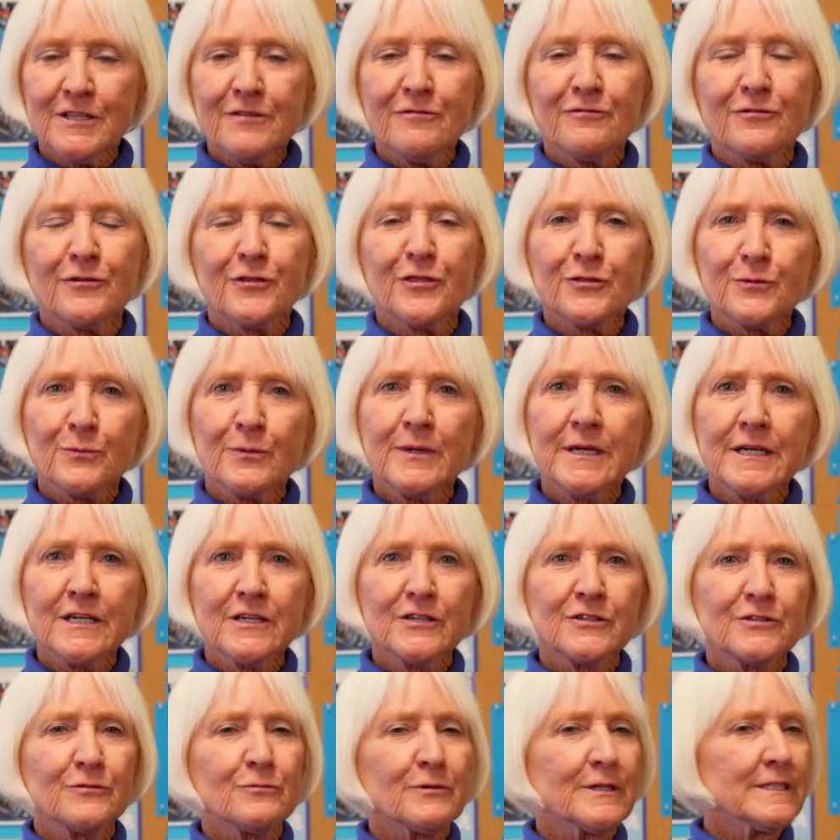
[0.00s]
for three
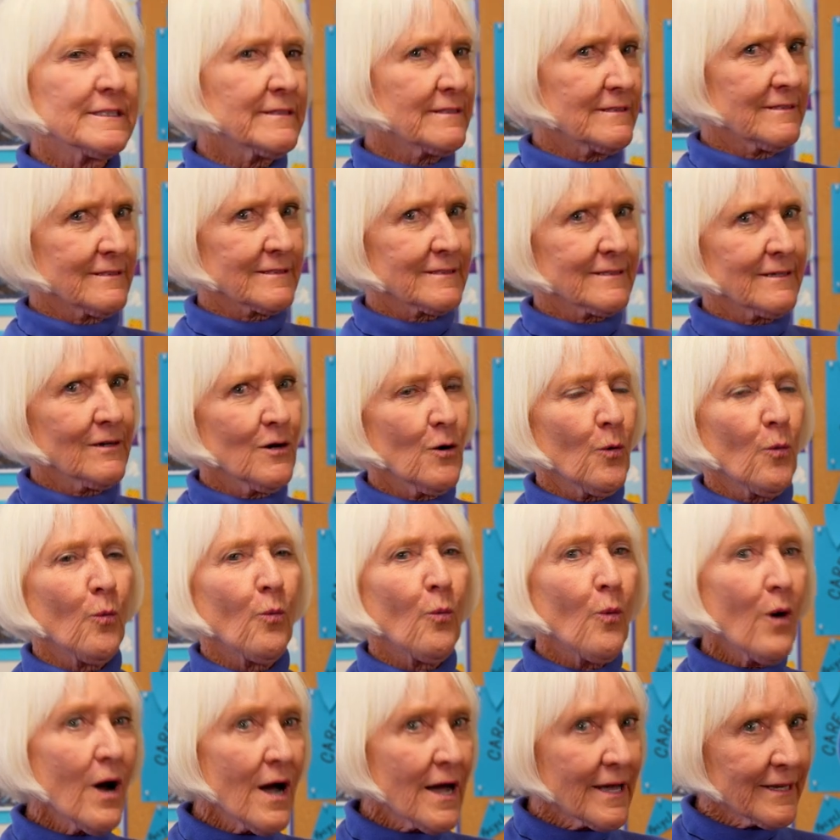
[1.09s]
good reasons.
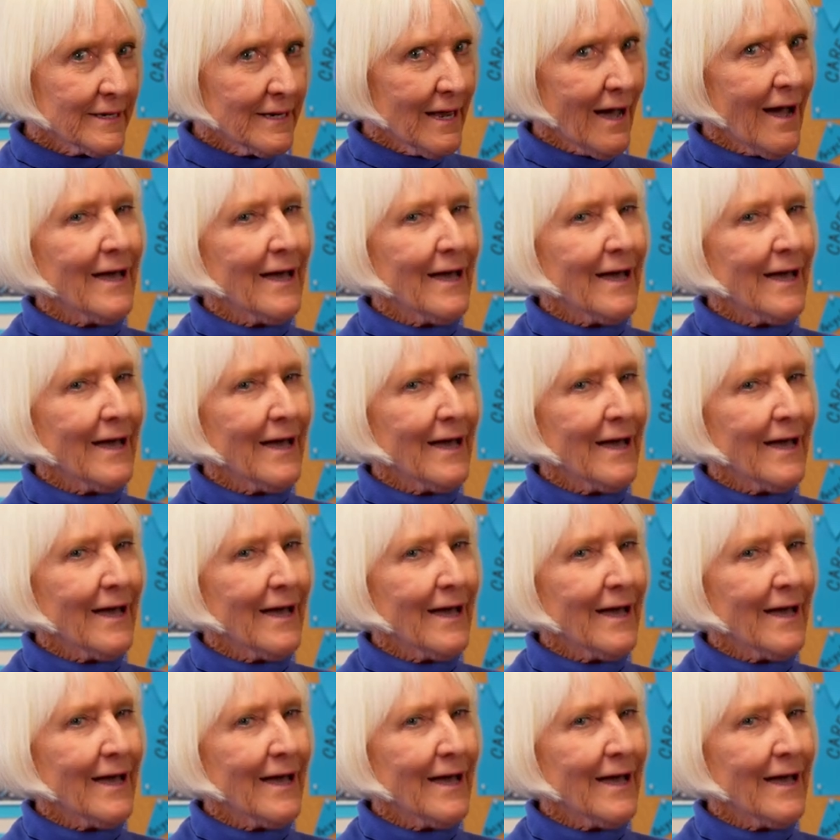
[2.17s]
One,